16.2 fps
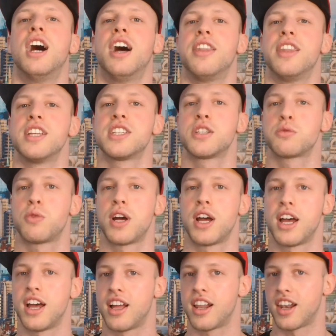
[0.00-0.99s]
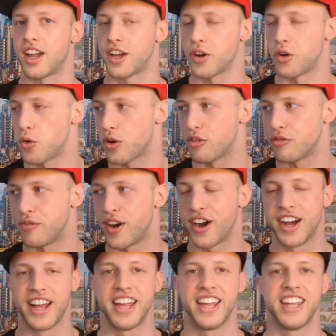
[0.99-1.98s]
And this is where like all of
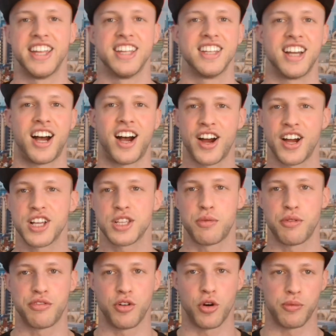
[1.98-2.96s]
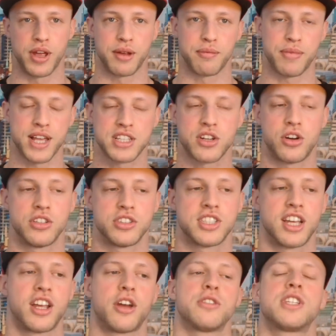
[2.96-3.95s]
my highest performing, best
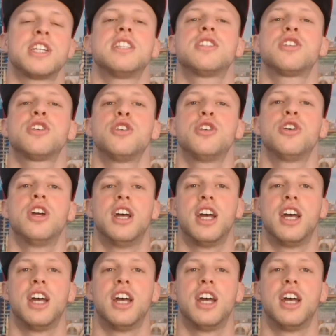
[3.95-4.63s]
content goes into.